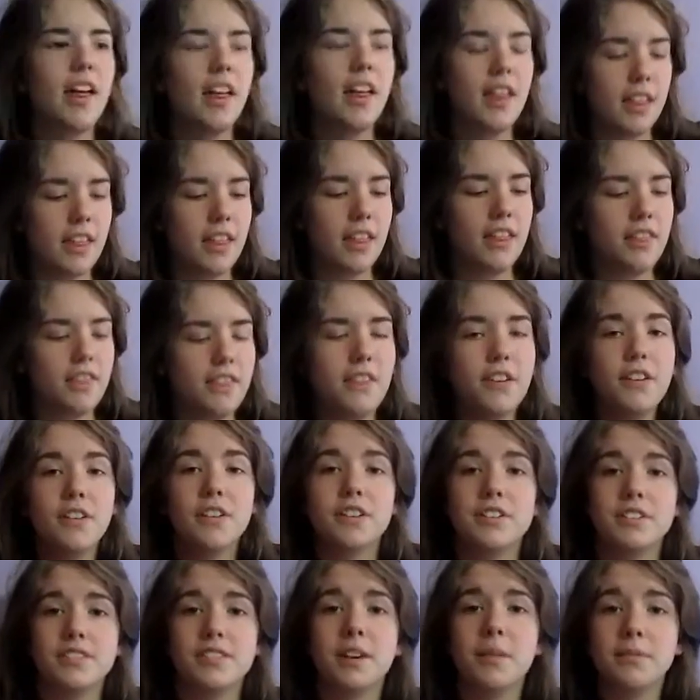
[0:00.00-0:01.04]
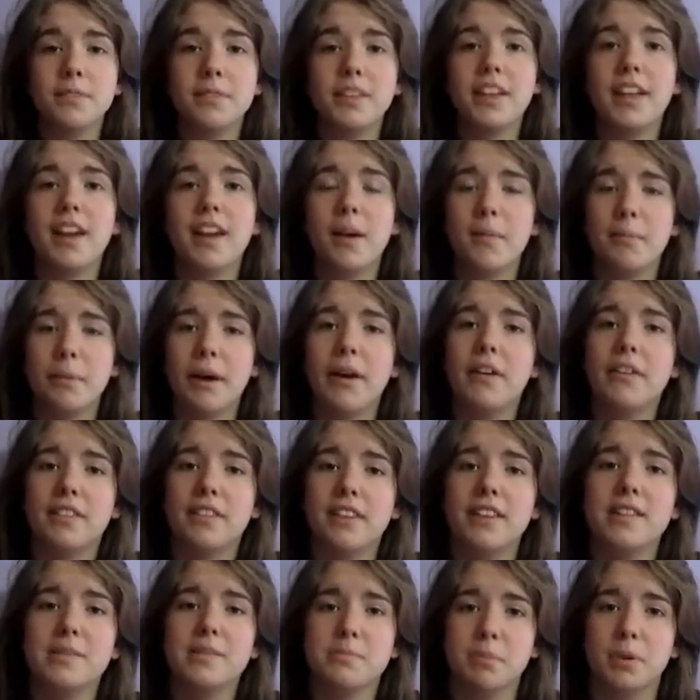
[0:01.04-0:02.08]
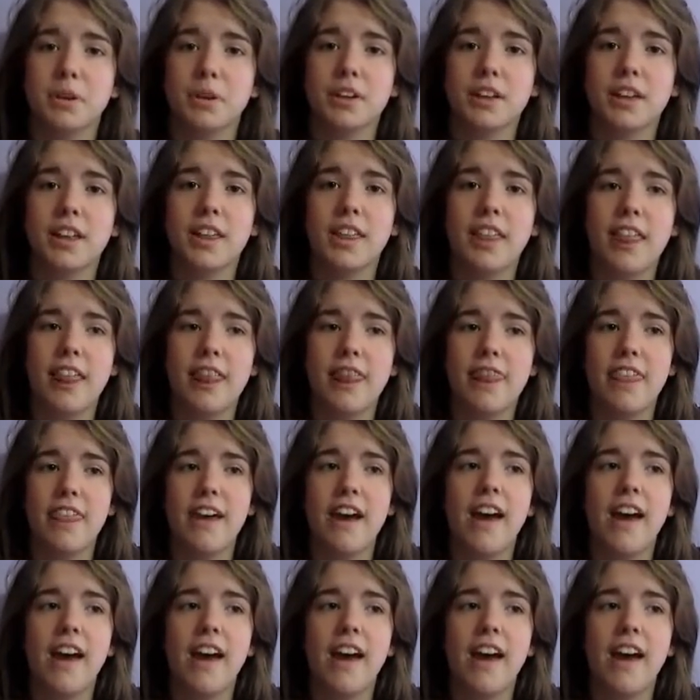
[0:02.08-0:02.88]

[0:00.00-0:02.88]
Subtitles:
There is something about this book that